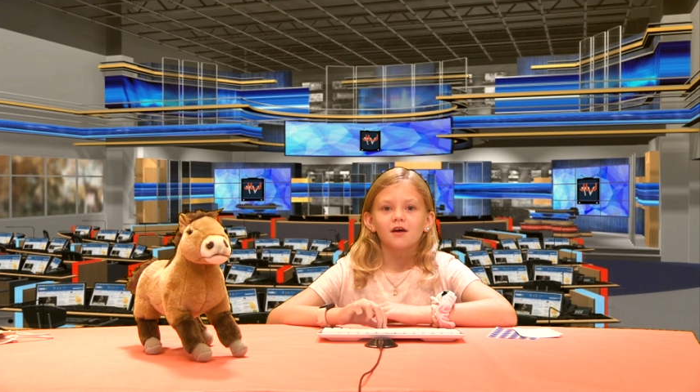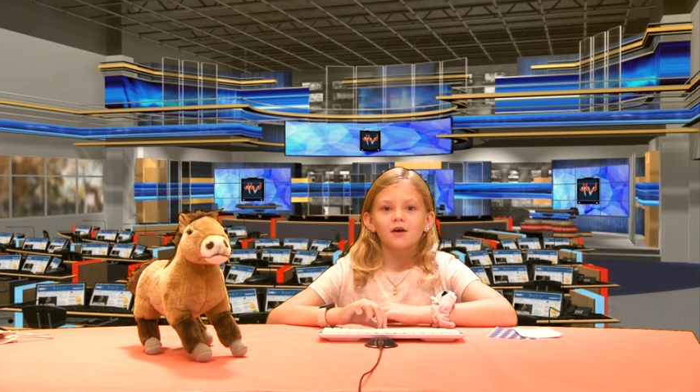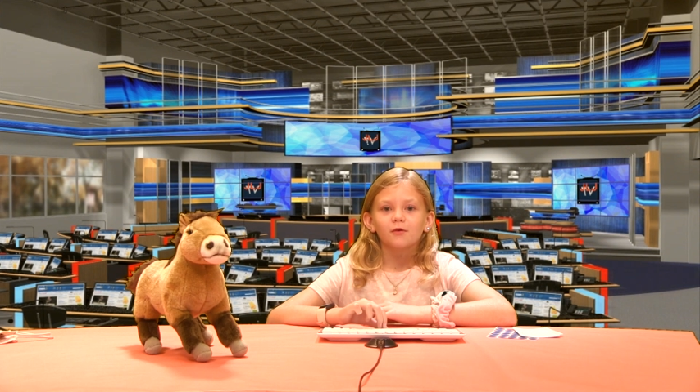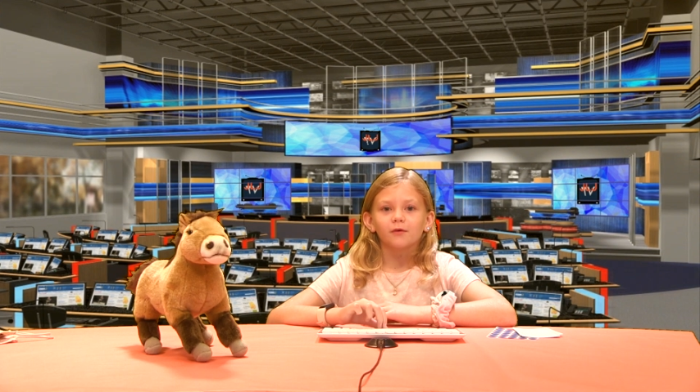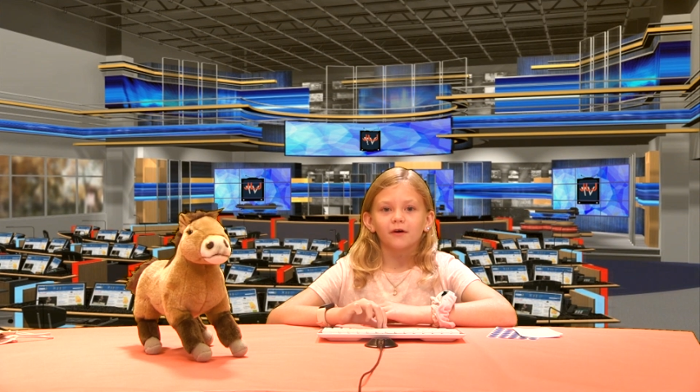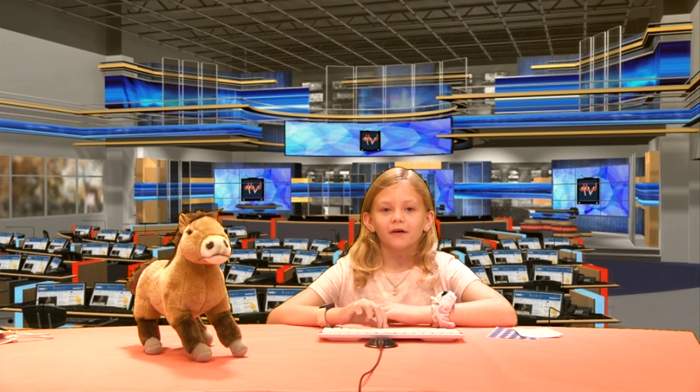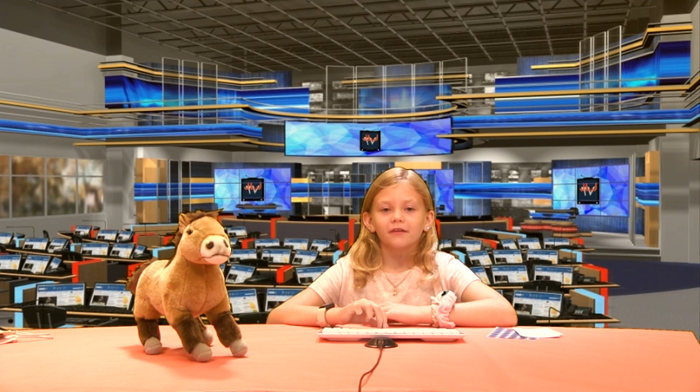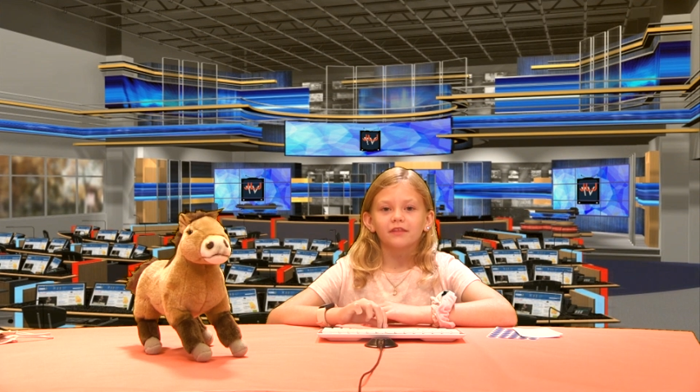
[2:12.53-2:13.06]

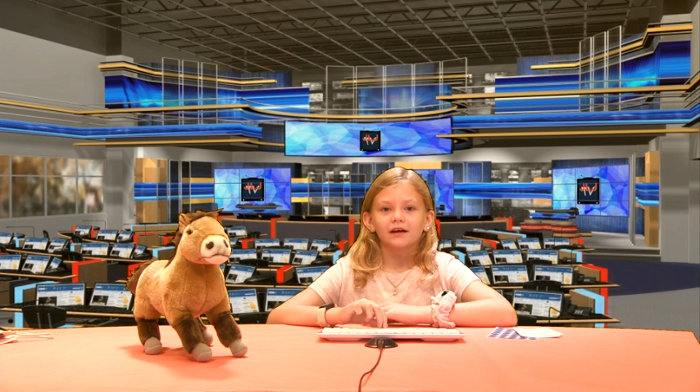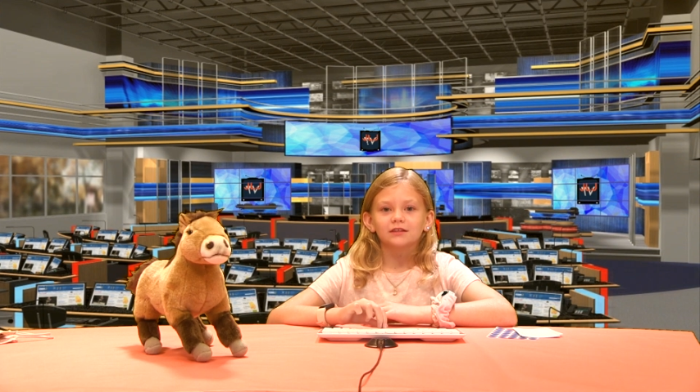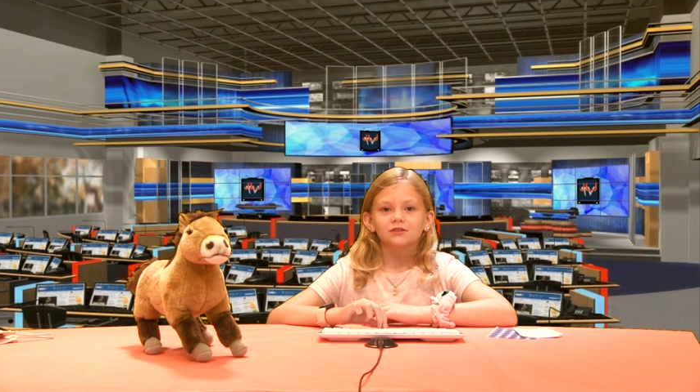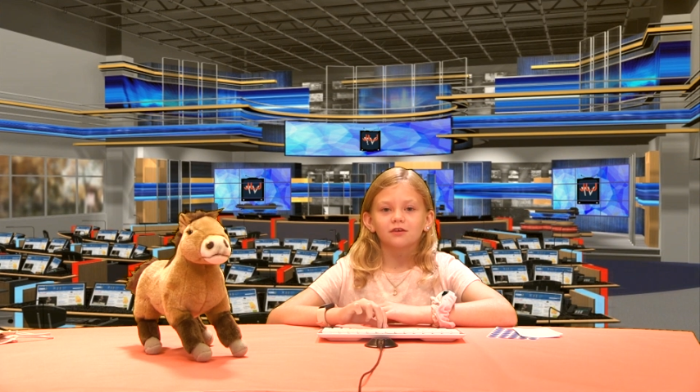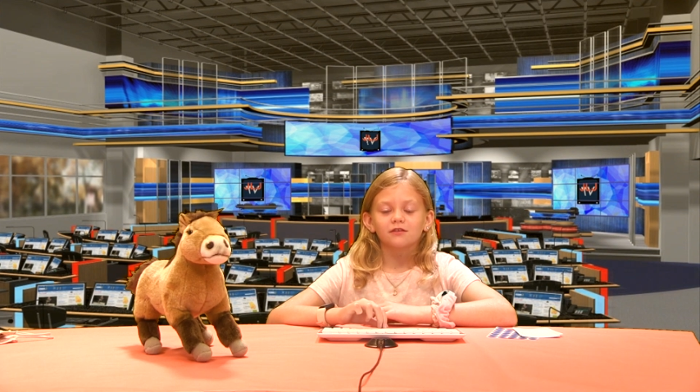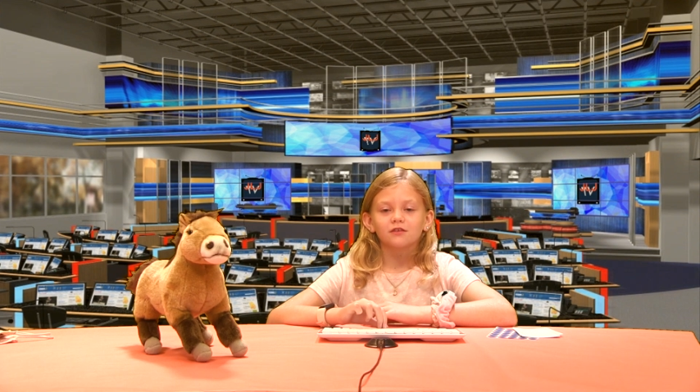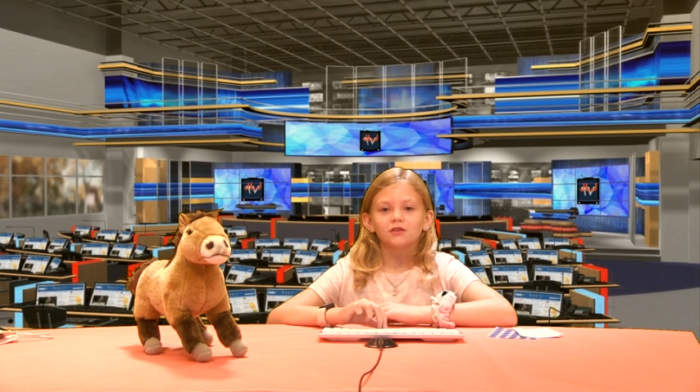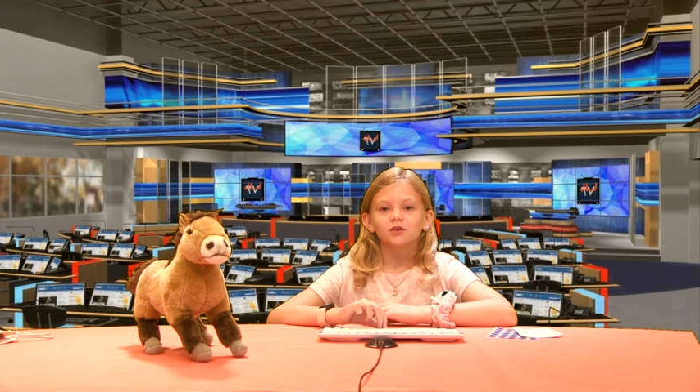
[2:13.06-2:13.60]
Well, that's
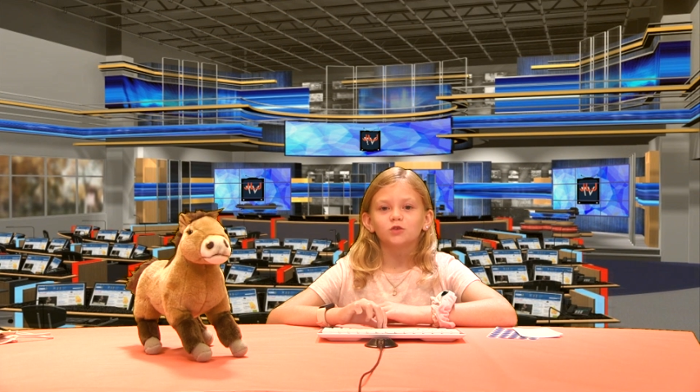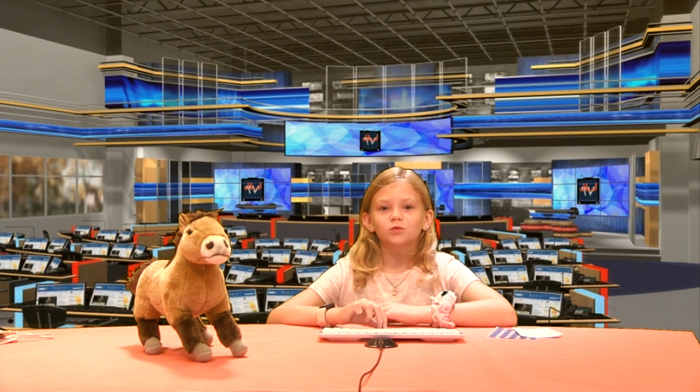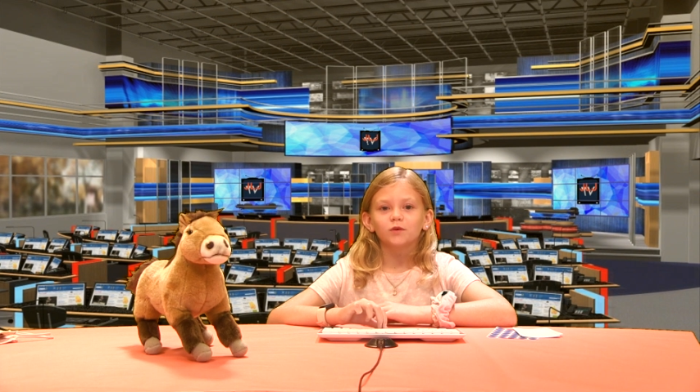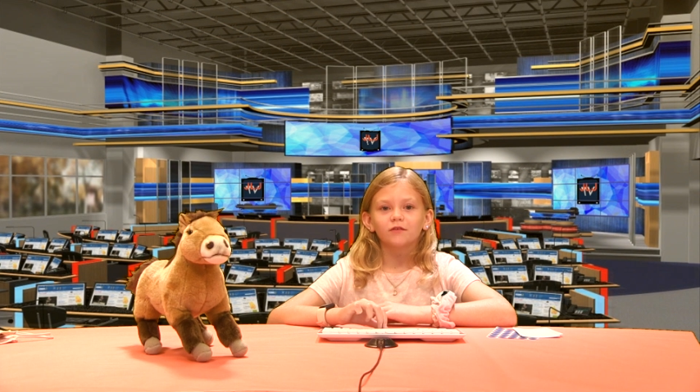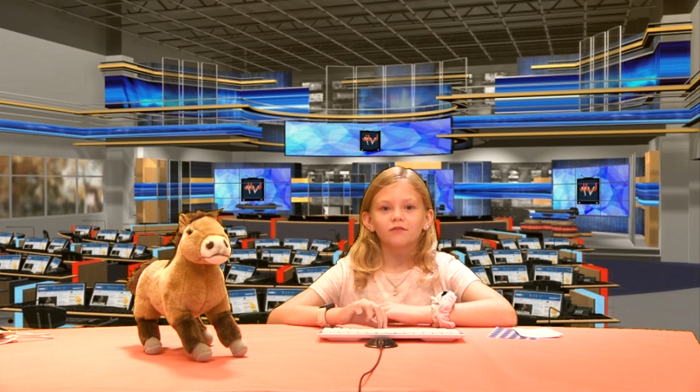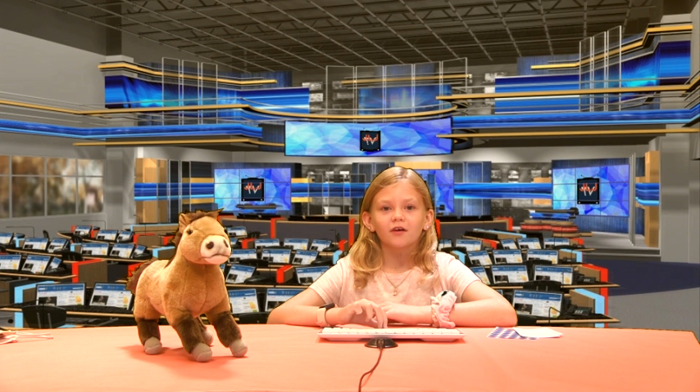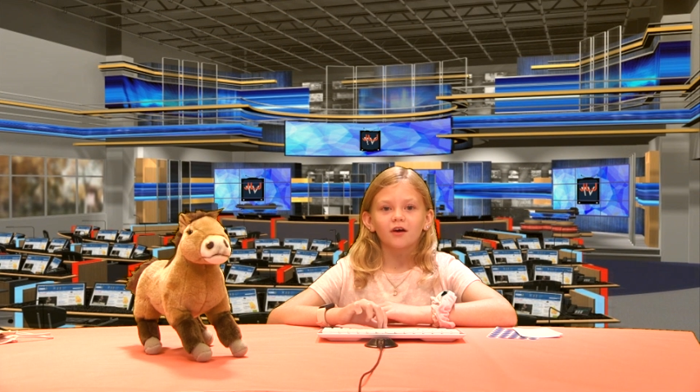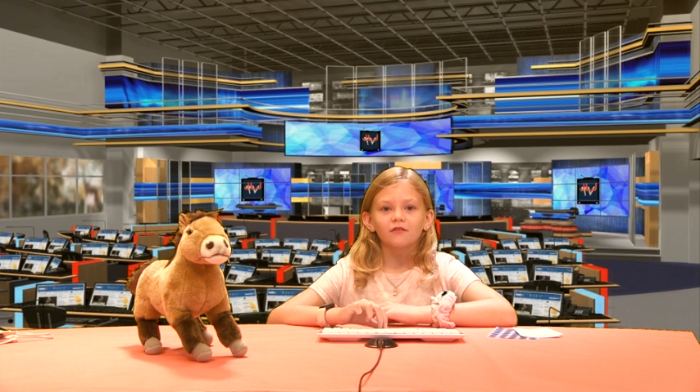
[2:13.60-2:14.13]
all the news
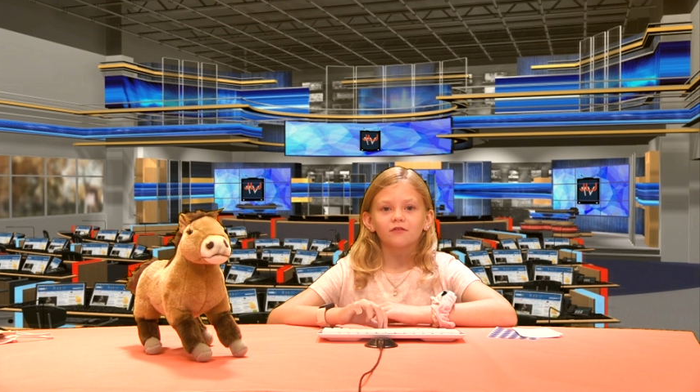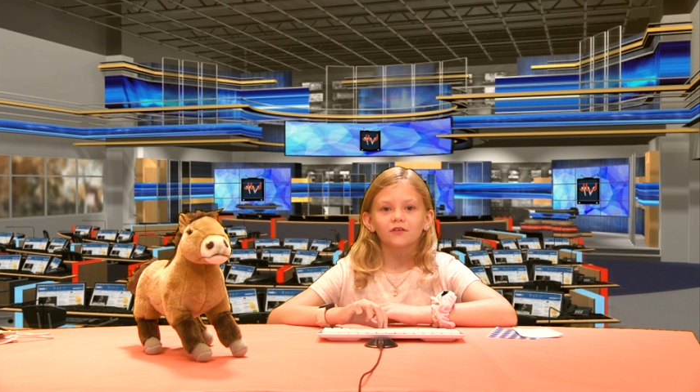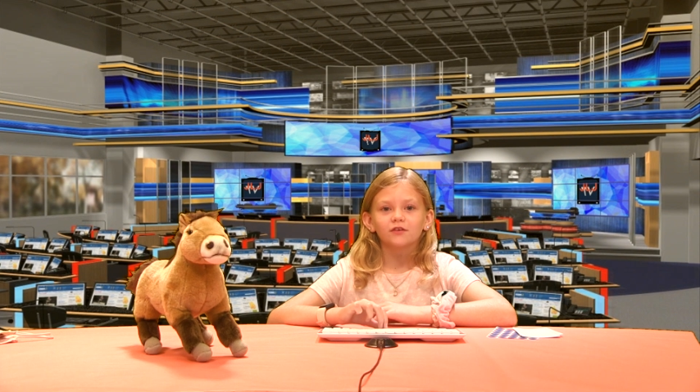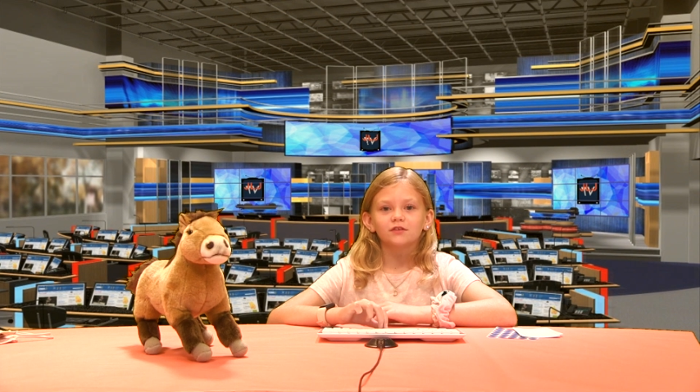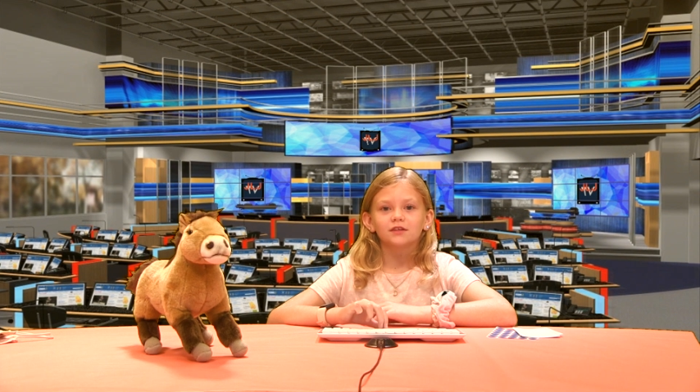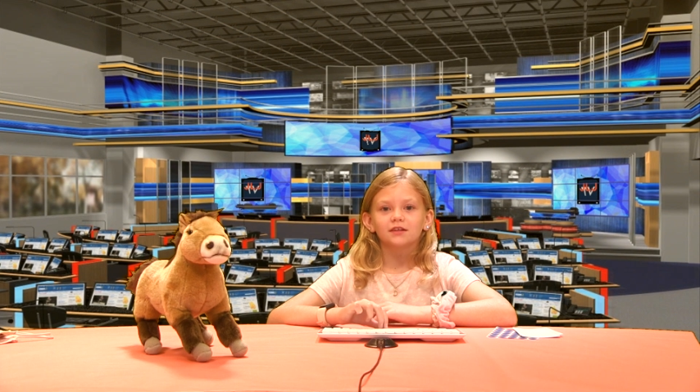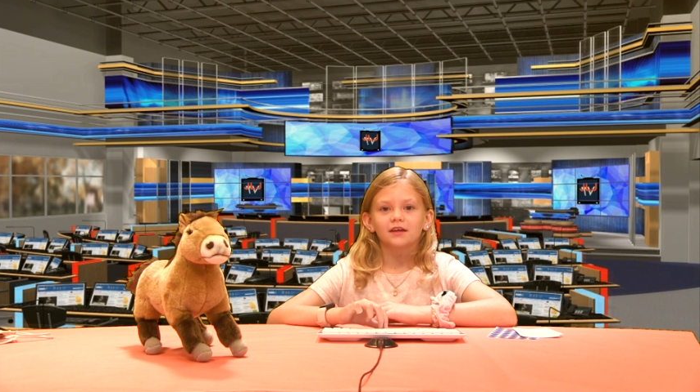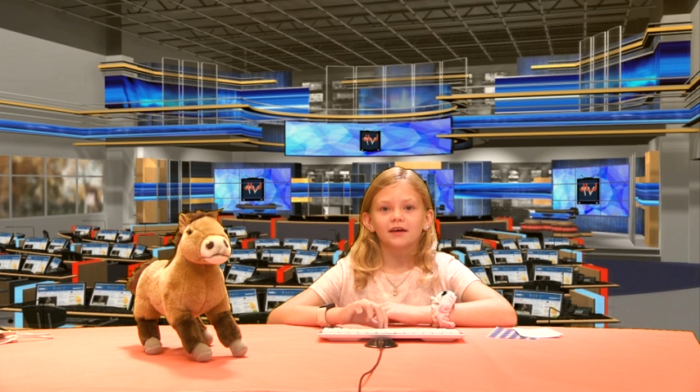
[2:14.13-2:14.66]
we've got for you
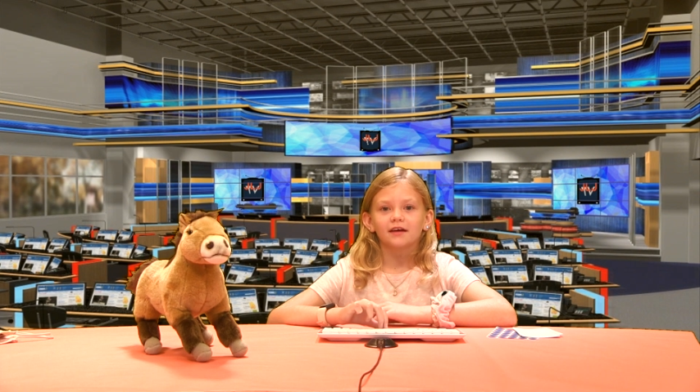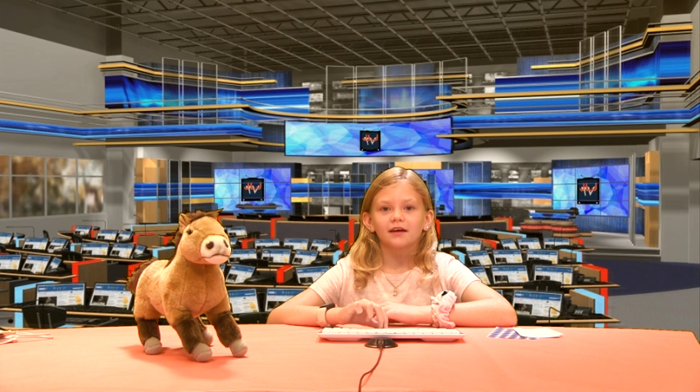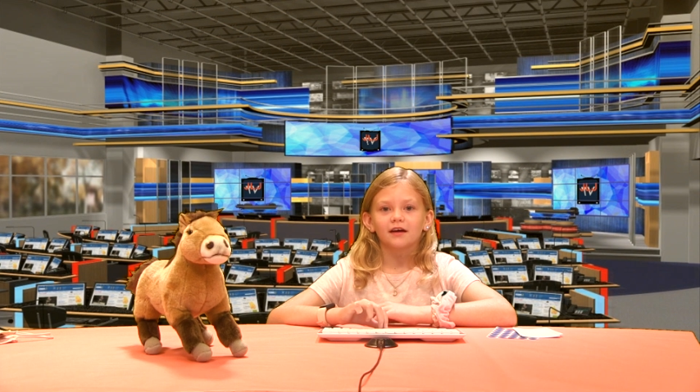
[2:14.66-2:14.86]
today